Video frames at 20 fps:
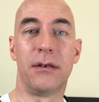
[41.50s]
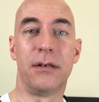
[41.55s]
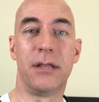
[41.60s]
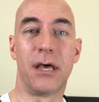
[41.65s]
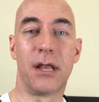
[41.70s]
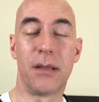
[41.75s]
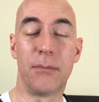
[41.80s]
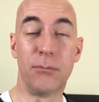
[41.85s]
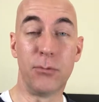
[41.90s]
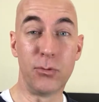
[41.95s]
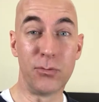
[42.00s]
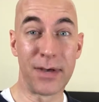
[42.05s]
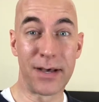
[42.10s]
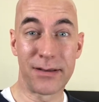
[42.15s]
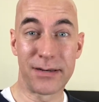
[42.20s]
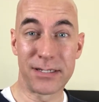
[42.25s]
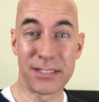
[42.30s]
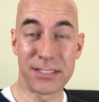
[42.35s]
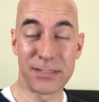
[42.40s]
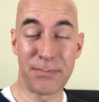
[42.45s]
done a
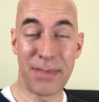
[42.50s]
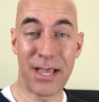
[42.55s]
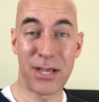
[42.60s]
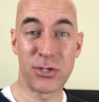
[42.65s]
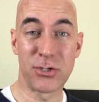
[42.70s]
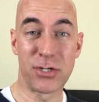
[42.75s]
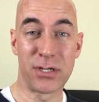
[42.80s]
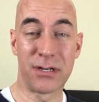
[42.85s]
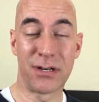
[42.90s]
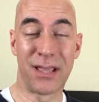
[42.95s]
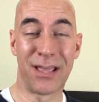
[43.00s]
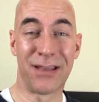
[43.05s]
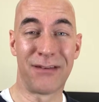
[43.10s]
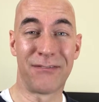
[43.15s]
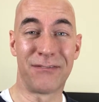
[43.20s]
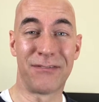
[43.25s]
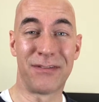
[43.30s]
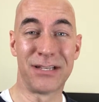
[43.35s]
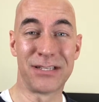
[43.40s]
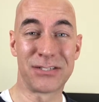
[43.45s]
move-out inspection
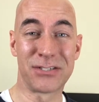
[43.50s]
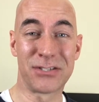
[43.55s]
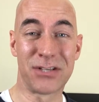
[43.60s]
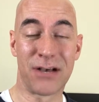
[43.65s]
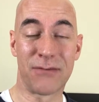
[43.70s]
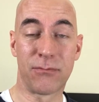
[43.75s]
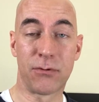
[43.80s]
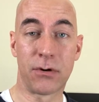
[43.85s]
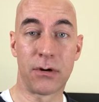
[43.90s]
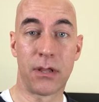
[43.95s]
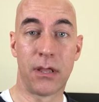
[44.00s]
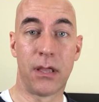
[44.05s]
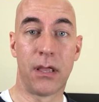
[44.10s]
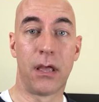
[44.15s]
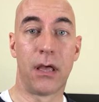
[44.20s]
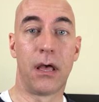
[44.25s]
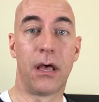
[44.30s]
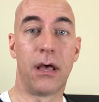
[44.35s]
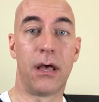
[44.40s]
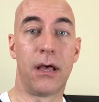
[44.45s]
and discovered
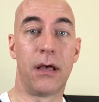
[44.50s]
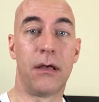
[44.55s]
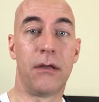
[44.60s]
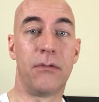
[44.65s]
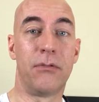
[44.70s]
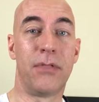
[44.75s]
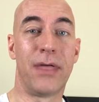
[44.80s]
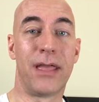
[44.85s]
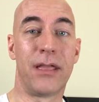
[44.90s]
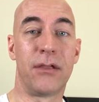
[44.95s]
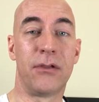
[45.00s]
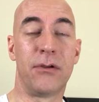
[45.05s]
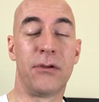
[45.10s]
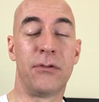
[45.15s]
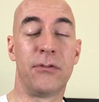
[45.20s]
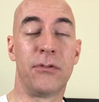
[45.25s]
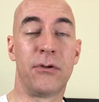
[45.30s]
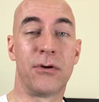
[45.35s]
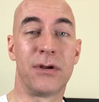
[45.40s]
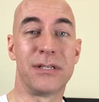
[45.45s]
that
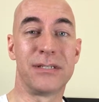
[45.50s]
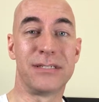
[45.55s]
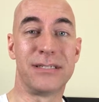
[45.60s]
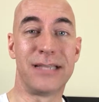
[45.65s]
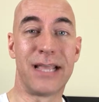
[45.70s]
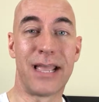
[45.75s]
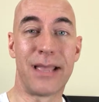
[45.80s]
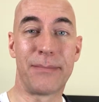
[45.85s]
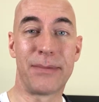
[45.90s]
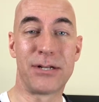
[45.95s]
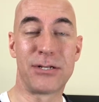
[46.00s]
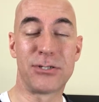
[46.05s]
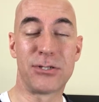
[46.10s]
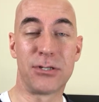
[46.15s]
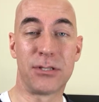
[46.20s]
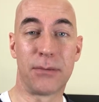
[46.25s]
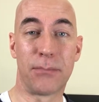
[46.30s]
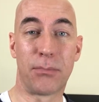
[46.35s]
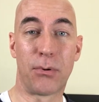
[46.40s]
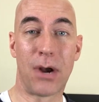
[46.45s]
there is damage
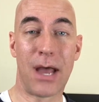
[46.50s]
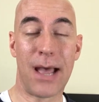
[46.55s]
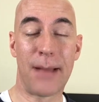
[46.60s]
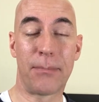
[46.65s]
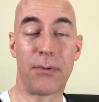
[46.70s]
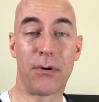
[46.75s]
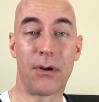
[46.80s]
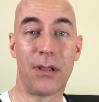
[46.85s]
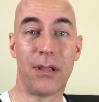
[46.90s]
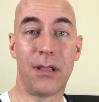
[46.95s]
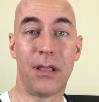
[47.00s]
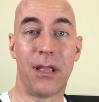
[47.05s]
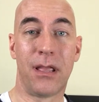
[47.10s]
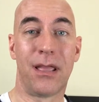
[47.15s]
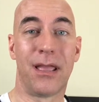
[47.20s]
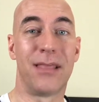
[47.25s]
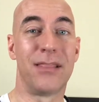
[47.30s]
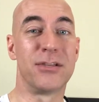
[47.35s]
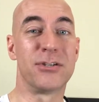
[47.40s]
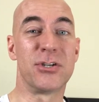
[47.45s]
to the property,
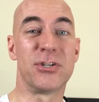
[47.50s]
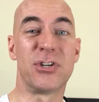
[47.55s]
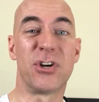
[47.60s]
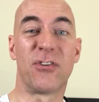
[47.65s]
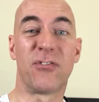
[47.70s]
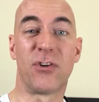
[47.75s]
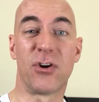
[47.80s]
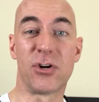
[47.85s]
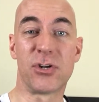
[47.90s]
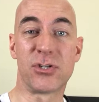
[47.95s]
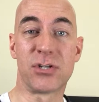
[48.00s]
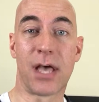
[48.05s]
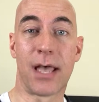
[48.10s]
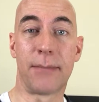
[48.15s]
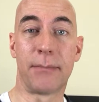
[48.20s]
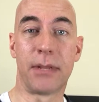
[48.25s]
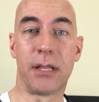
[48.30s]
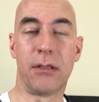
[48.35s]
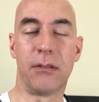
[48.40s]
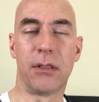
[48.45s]
and this is your first
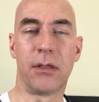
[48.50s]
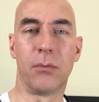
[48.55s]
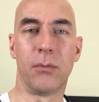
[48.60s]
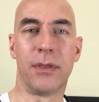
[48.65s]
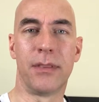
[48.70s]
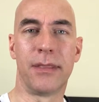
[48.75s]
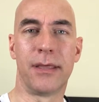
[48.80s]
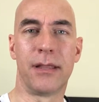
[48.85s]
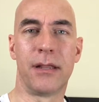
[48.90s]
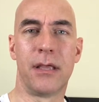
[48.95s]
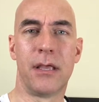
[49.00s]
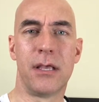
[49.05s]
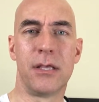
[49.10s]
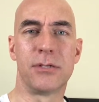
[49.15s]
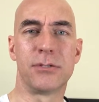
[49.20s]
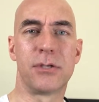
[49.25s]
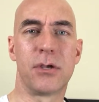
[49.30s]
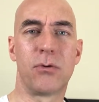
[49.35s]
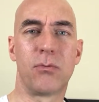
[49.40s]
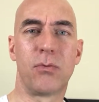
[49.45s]
time dealing with it.
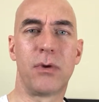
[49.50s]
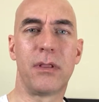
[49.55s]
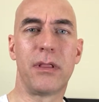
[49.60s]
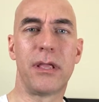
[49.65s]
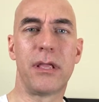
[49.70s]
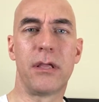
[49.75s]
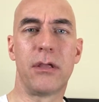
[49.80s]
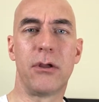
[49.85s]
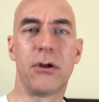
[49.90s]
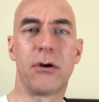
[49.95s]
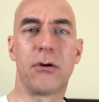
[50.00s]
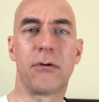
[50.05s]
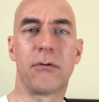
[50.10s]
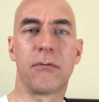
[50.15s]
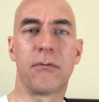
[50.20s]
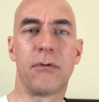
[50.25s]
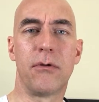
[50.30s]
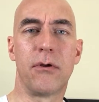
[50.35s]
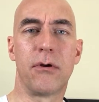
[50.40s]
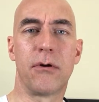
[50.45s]
So really,
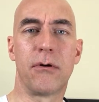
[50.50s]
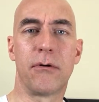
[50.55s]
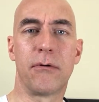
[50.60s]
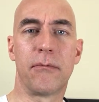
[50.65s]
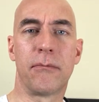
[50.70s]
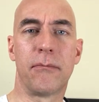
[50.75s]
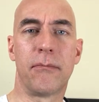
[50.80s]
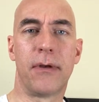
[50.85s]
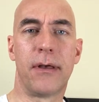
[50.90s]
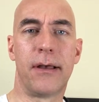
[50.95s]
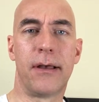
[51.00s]
your